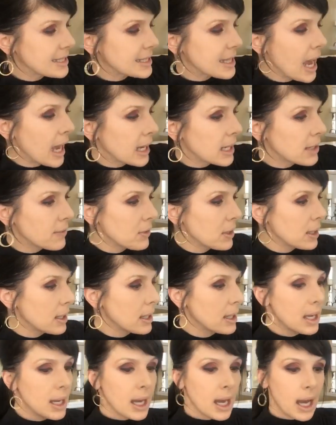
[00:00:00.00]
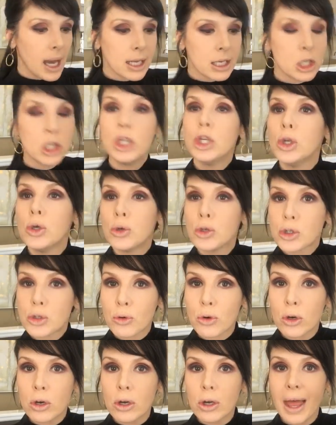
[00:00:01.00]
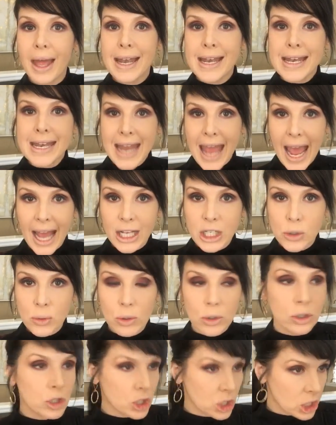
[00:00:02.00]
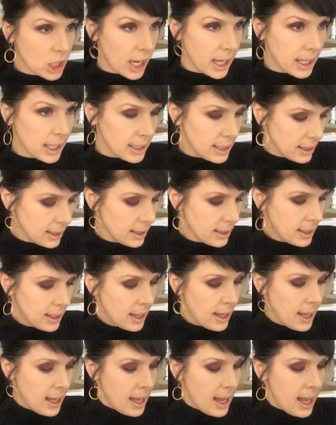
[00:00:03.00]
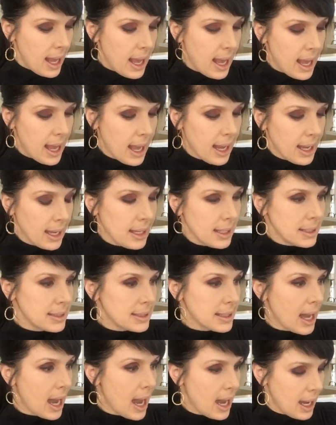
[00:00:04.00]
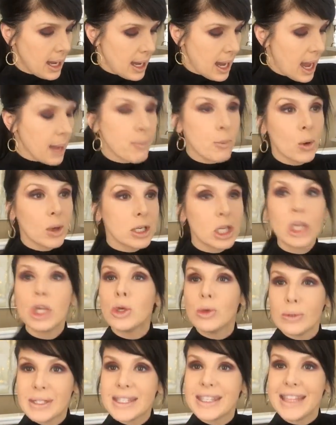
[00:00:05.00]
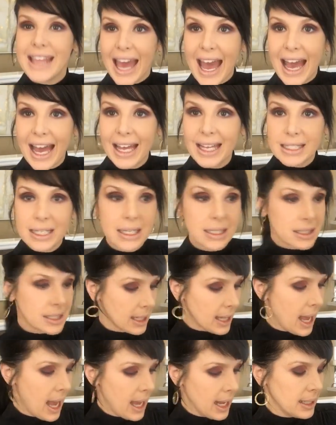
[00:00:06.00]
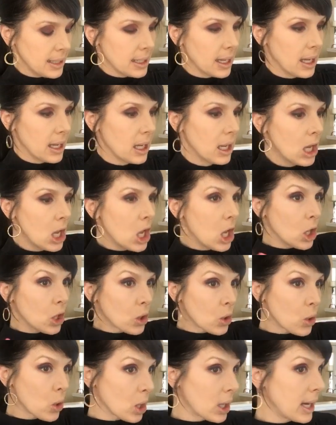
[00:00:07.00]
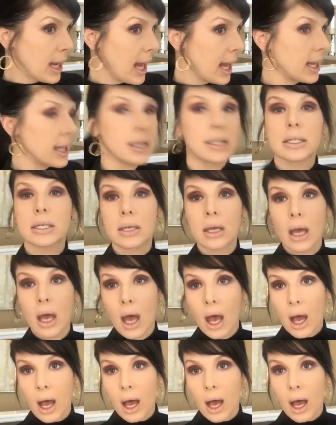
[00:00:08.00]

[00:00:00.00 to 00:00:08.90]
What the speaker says: It's kind of a neutral, natural shade. And I'm going to use that to kind of create